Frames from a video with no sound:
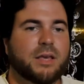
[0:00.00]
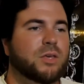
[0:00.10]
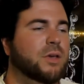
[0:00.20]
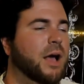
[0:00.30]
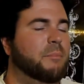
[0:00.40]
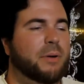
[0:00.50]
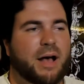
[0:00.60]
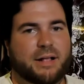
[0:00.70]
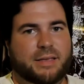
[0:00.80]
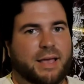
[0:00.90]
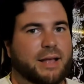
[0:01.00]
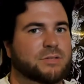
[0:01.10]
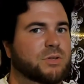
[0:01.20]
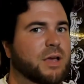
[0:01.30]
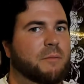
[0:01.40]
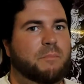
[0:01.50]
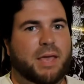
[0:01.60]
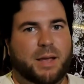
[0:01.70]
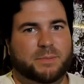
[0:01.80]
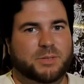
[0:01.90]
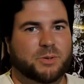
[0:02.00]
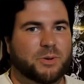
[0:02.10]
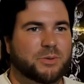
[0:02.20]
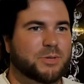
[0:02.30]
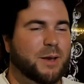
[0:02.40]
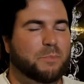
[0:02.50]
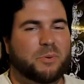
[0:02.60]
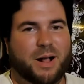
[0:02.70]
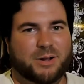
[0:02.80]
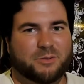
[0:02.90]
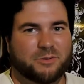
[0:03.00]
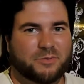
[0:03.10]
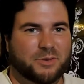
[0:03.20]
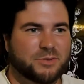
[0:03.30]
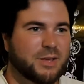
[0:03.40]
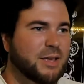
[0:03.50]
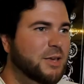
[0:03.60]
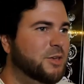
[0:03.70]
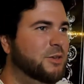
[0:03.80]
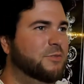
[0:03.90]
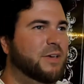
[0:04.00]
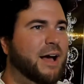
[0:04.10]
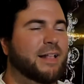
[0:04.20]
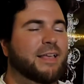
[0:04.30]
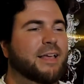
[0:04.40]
You got podcasts, you got makeup tutorials, you got product reviews, you got